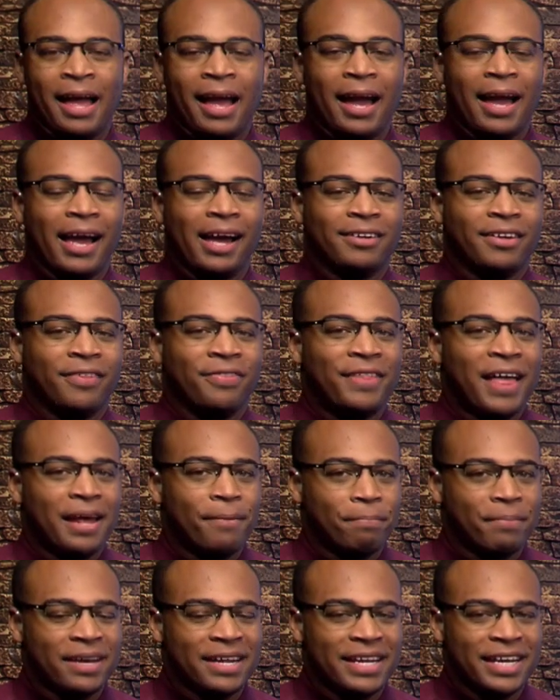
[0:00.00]
Alan,
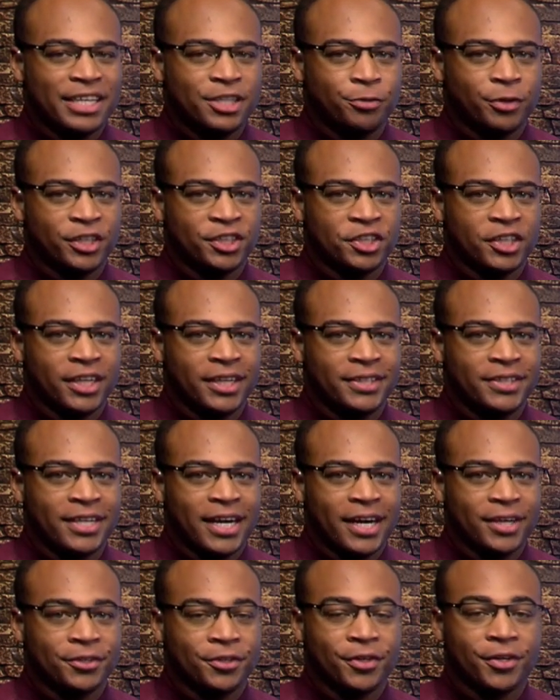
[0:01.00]
that pediatrician,
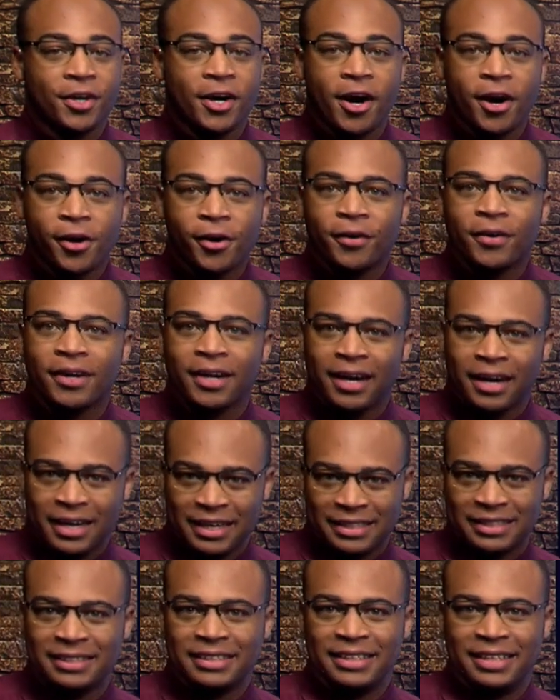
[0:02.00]
Dr. Karl
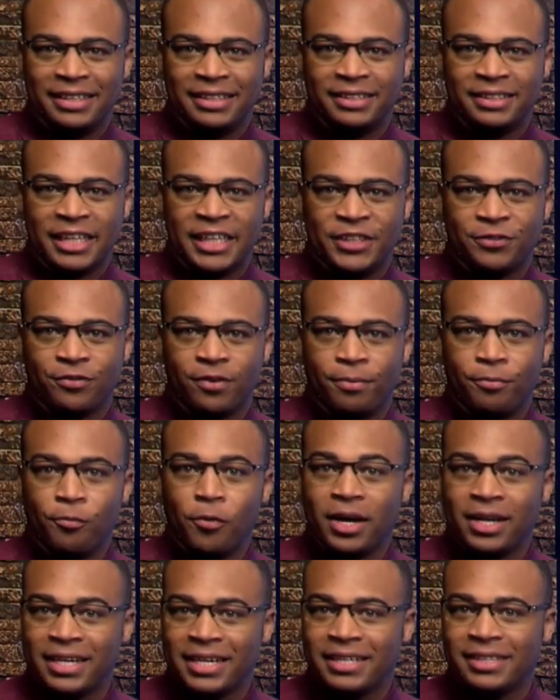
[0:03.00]
Kosse, says from
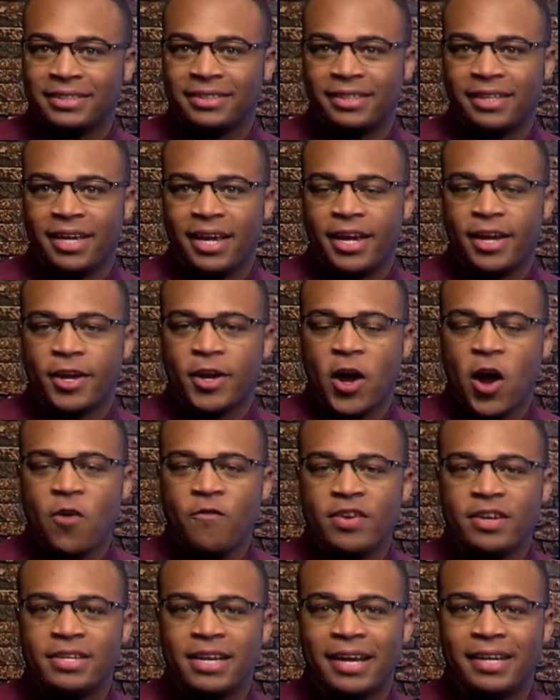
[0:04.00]
what he's seeing,
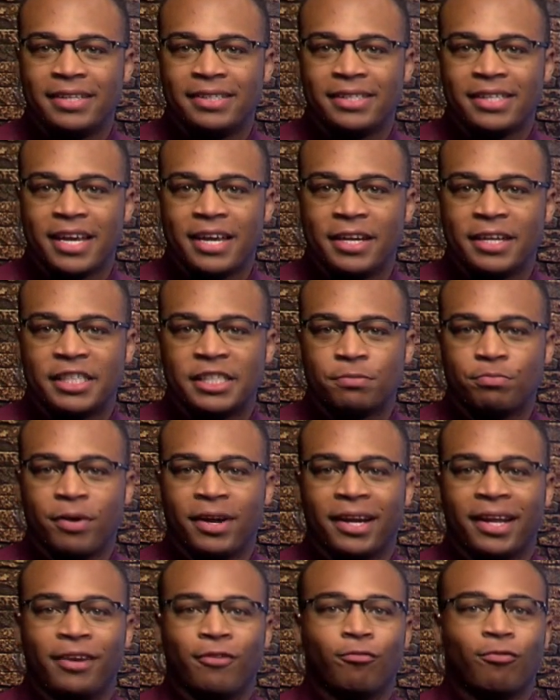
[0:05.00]
COVID 19 is
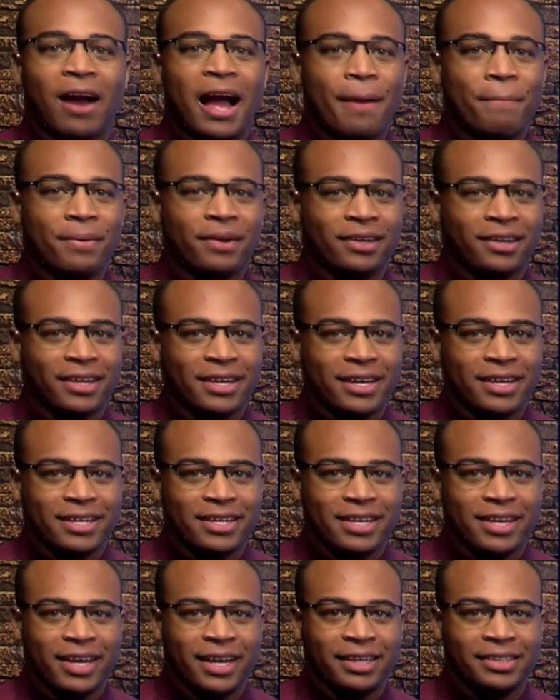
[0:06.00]
spreading rapidly
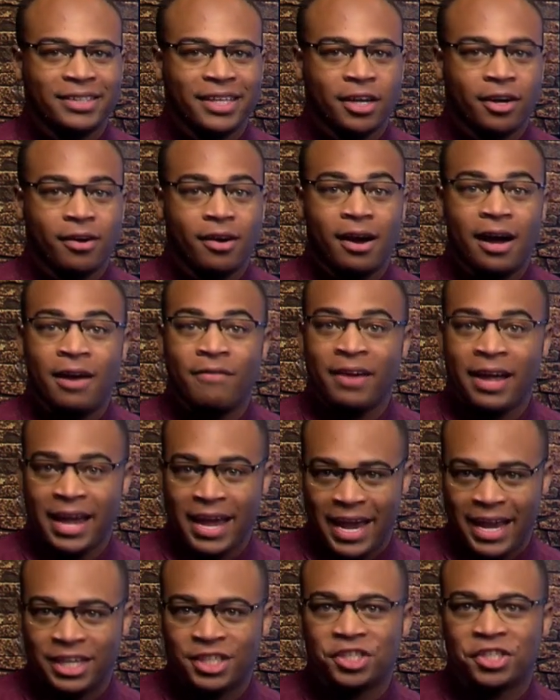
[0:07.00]
in kids that are of
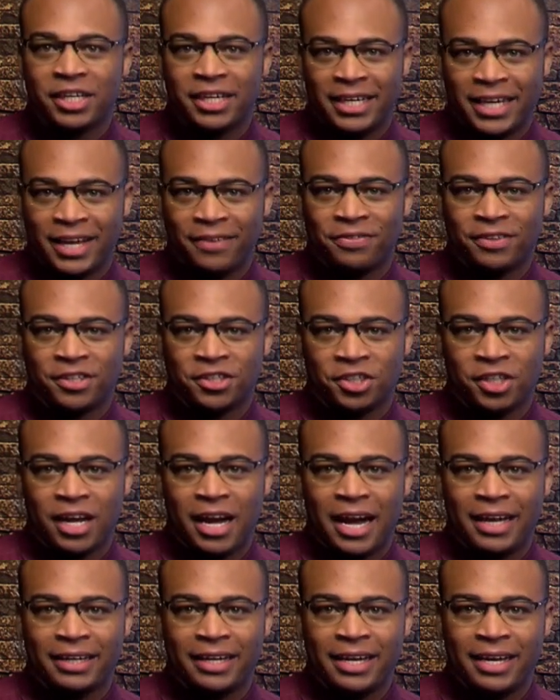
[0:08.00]
age to get the
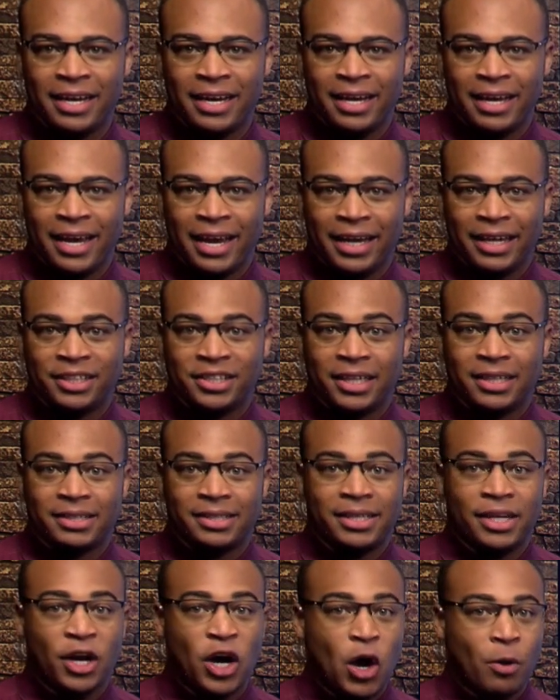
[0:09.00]
shot and he
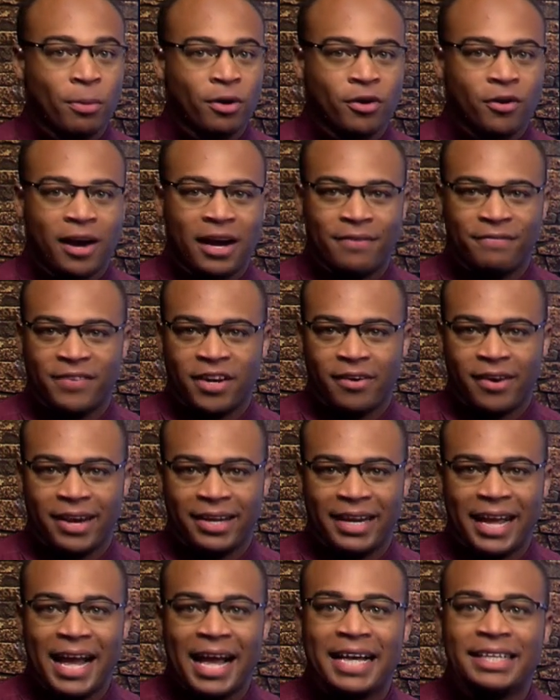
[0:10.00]
says the Omicron
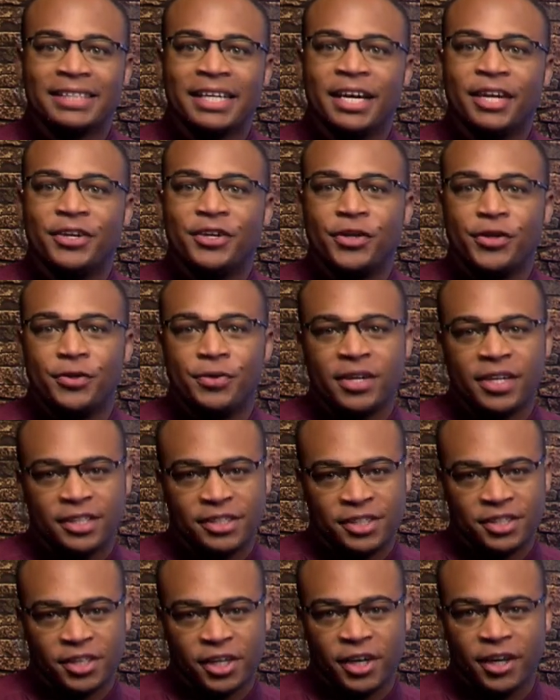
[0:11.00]
variant has a new
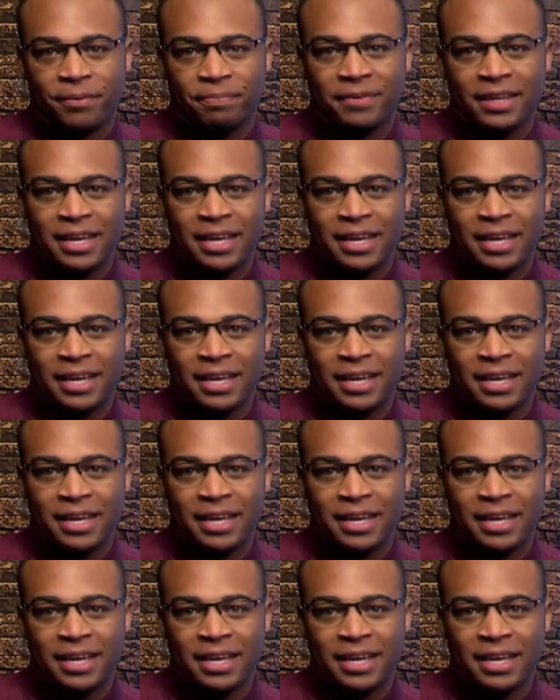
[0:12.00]
concern.